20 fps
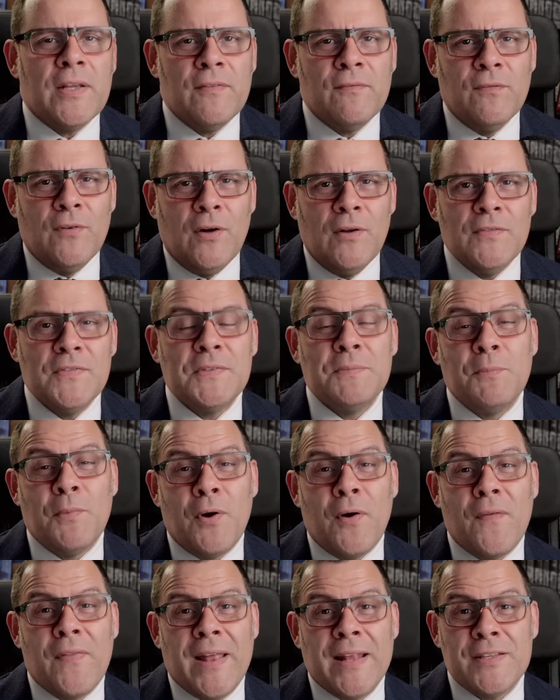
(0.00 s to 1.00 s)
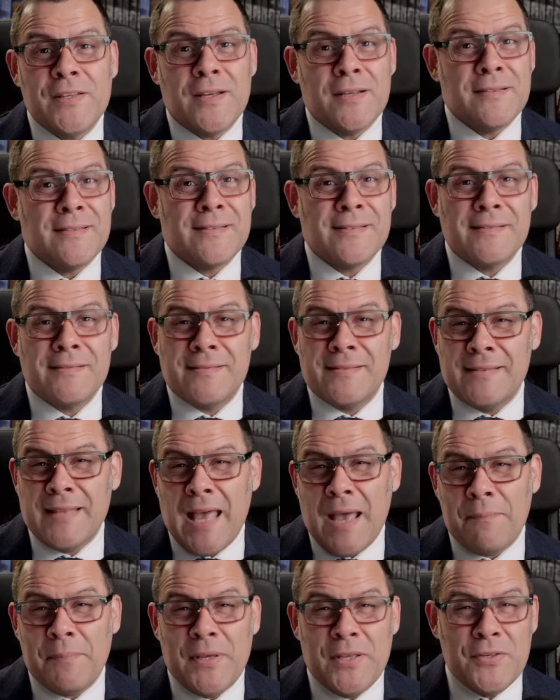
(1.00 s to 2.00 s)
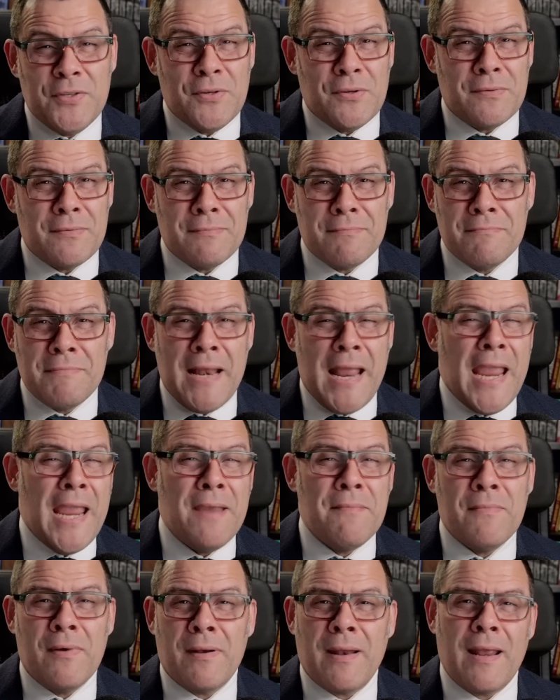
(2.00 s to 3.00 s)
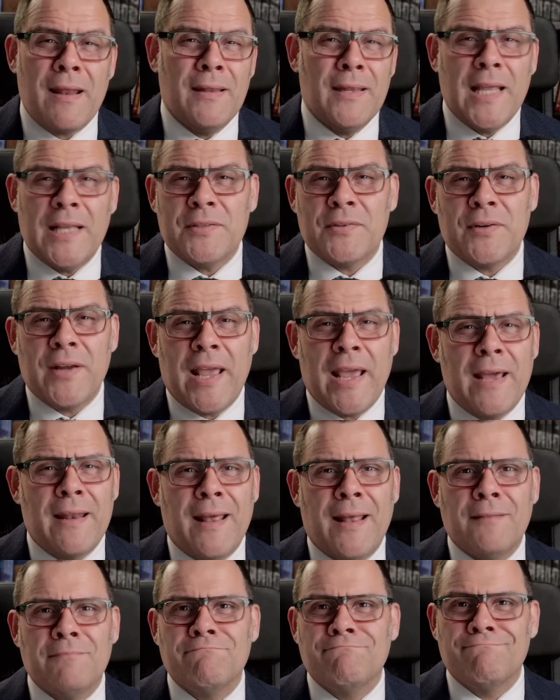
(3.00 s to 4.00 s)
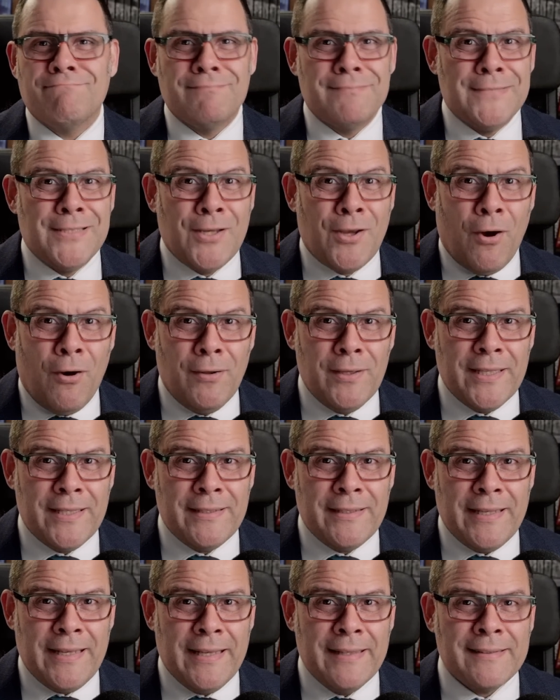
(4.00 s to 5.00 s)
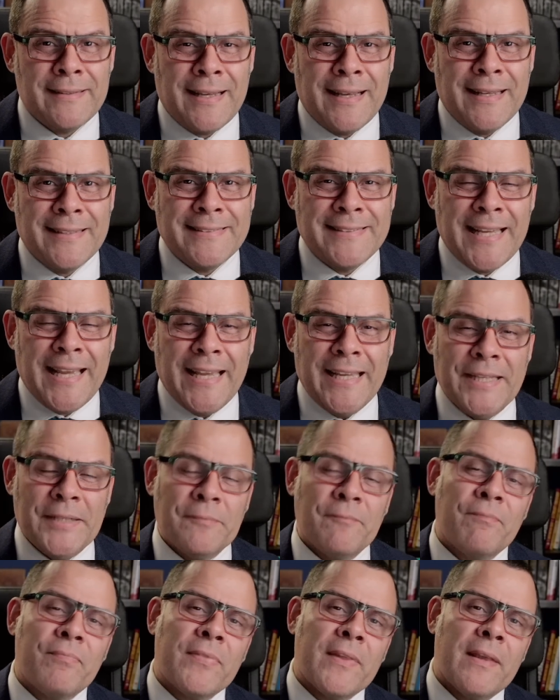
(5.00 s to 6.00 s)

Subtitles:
involves more than just slapping your name on a letterhead and calling it a day.